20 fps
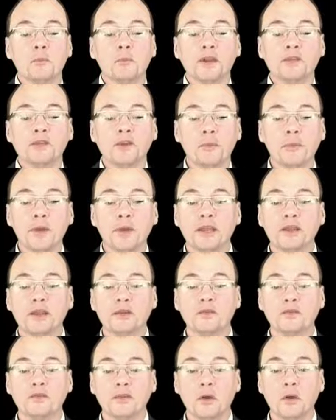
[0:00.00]
My topic
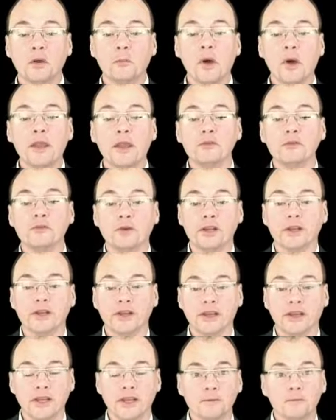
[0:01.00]
is mind
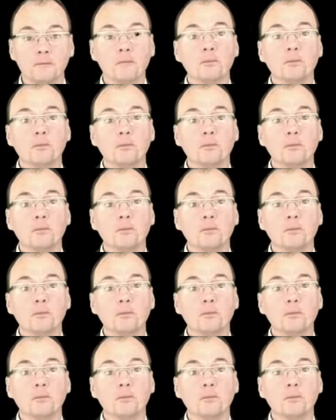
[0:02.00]
reading,